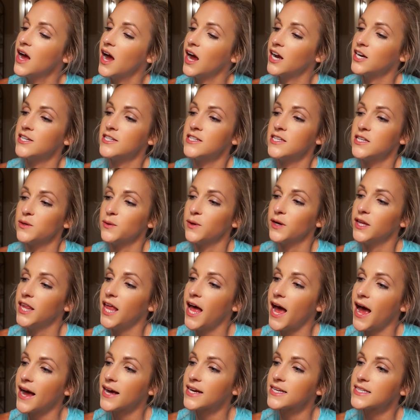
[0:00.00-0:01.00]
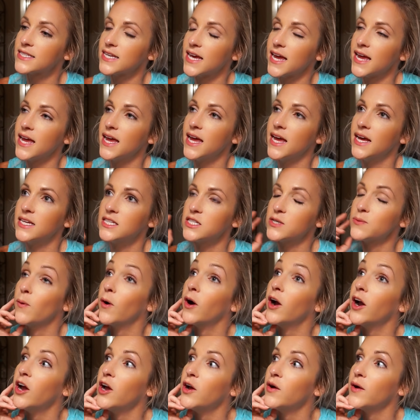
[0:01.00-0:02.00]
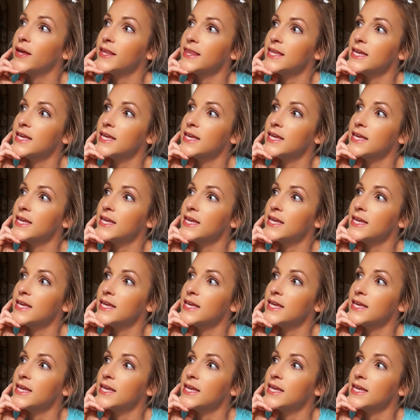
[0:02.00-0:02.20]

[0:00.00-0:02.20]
I just need to relax. And tomorrow,